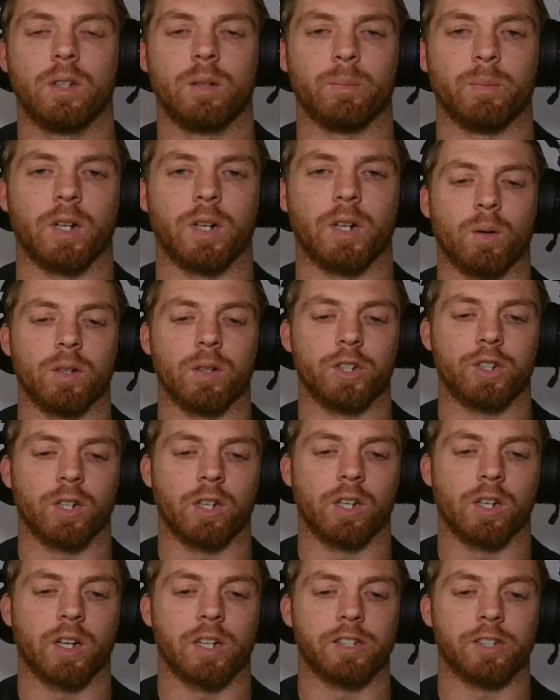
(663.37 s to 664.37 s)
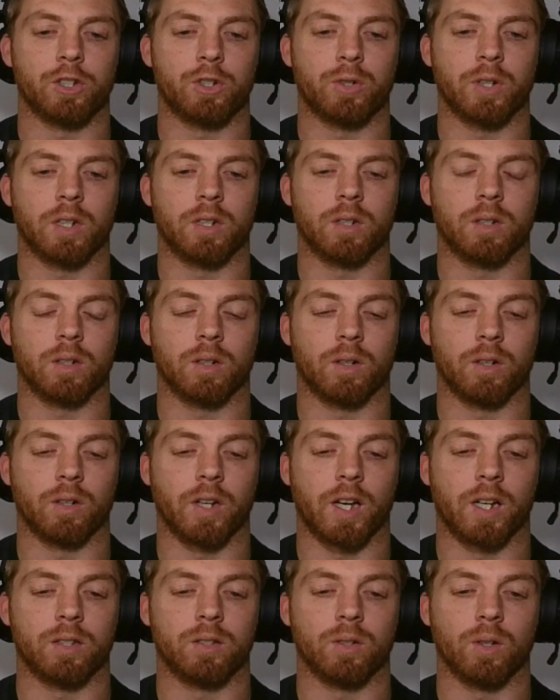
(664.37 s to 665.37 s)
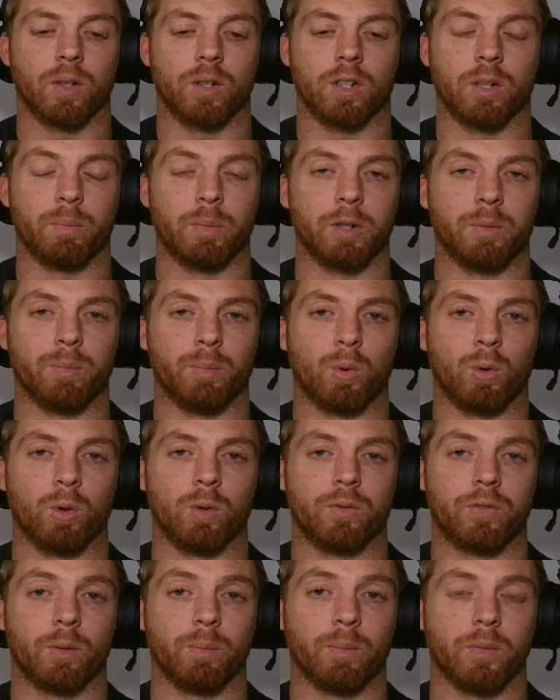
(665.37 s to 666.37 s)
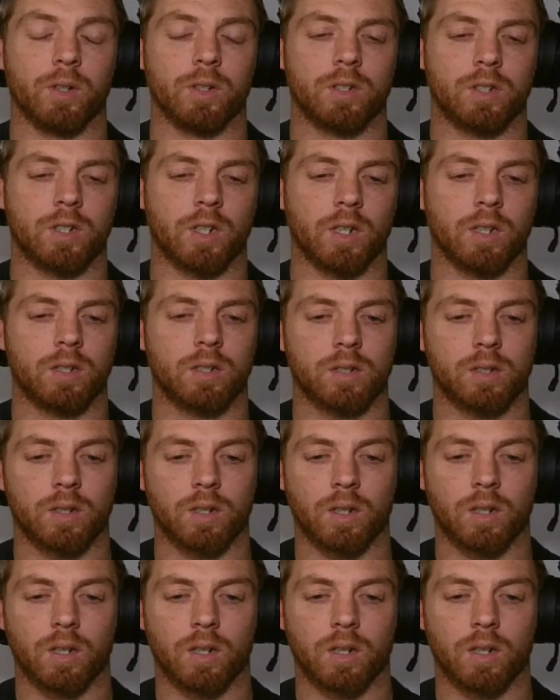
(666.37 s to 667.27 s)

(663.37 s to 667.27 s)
But I to show you guys a trick on how to earn a bit more from those chests.